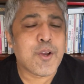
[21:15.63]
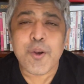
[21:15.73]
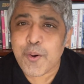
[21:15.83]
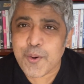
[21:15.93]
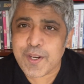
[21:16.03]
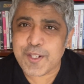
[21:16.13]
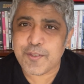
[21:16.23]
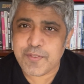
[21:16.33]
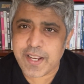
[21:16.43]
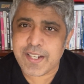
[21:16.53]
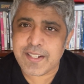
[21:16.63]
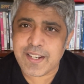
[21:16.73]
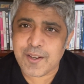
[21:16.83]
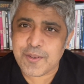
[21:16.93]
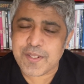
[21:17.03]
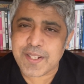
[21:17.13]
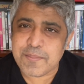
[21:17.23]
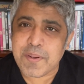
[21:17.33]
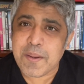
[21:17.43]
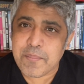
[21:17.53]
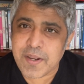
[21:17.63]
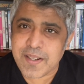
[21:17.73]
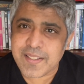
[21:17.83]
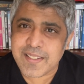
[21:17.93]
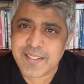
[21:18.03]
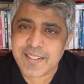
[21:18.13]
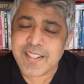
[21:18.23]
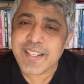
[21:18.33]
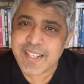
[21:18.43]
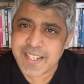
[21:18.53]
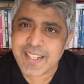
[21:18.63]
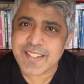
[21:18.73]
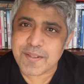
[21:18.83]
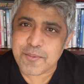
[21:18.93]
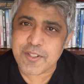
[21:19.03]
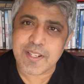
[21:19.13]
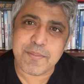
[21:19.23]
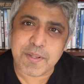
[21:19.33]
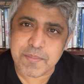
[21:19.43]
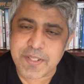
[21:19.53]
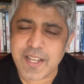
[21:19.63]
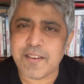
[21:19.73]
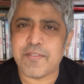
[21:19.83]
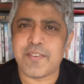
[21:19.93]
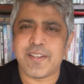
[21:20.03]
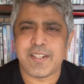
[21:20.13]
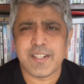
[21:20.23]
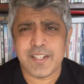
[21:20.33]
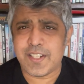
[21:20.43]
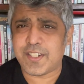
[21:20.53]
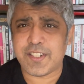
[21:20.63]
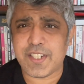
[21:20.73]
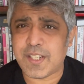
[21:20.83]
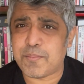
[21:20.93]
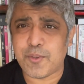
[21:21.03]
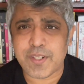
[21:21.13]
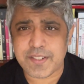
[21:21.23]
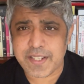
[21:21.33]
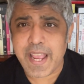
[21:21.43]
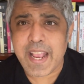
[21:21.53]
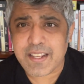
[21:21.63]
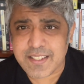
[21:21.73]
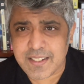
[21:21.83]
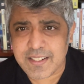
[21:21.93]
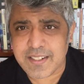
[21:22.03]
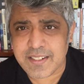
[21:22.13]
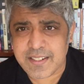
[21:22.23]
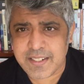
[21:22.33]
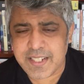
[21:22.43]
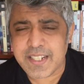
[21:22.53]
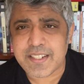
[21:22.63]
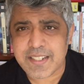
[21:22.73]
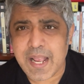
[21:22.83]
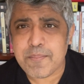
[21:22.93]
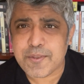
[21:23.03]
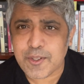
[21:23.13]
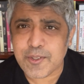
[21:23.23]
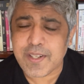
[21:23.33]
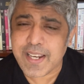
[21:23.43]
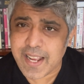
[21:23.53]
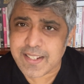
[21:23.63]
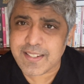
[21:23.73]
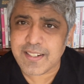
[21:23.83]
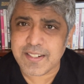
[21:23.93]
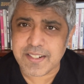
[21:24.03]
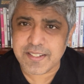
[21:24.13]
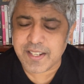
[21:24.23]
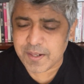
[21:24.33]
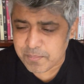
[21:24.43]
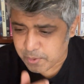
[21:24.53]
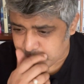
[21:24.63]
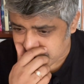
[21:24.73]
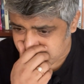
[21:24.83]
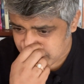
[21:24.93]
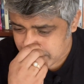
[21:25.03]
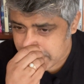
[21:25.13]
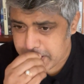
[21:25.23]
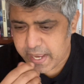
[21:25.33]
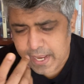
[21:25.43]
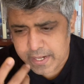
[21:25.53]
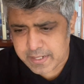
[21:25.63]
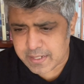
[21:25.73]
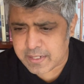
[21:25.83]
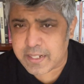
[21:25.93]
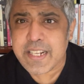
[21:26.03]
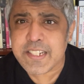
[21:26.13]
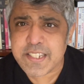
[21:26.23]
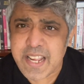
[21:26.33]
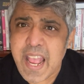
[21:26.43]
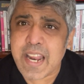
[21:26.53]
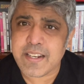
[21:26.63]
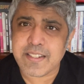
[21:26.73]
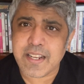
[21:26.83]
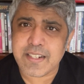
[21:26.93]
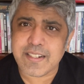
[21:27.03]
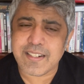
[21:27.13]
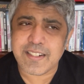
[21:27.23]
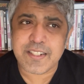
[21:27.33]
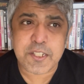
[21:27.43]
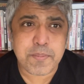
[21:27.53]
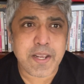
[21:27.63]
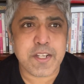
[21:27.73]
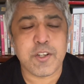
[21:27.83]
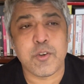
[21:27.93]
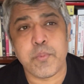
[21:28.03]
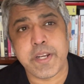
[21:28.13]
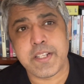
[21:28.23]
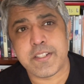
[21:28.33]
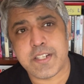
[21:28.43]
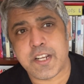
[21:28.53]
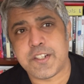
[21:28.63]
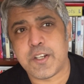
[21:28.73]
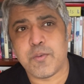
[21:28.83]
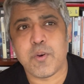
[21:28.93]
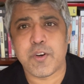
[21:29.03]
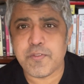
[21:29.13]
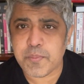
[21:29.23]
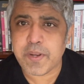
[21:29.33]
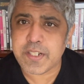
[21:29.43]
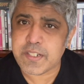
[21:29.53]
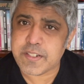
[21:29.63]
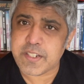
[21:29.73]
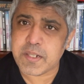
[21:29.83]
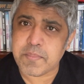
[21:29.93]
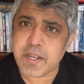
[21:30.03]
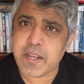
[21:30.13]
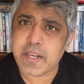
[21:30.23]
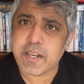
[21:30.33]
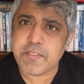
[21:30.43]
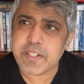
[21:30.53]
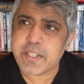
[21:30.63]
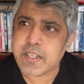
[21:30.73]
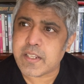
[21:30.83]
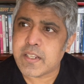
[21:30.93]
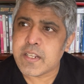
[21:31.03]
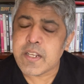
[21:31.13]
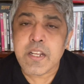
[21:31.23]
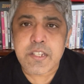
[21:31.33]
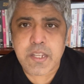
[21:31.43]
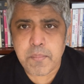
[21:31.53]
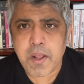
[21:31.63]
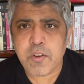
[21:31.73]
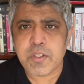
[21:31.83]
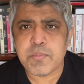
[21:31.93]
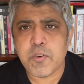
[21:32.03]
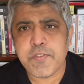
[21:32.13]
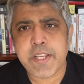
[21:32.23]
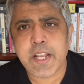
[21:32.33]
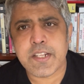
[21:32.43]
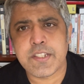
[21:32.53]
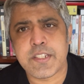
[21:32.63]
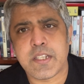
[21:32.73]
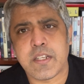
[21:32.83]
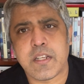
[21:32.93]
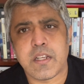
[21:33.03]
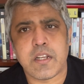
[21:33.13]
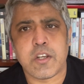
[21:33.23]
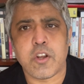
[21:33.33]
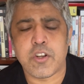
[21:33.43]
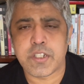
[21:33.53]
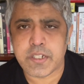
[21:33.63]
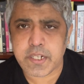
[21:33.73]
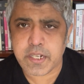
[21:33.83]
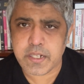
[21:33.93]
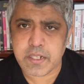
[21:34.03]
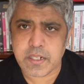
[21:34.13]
only to find out that by birth he is a Muslim himself. Shashi Kapoor is excellent. He is absolutely excellent in Dharamputra. And it's sad that despite, winning the National Award for Best Cinema and everything, somehow the movie gets lost in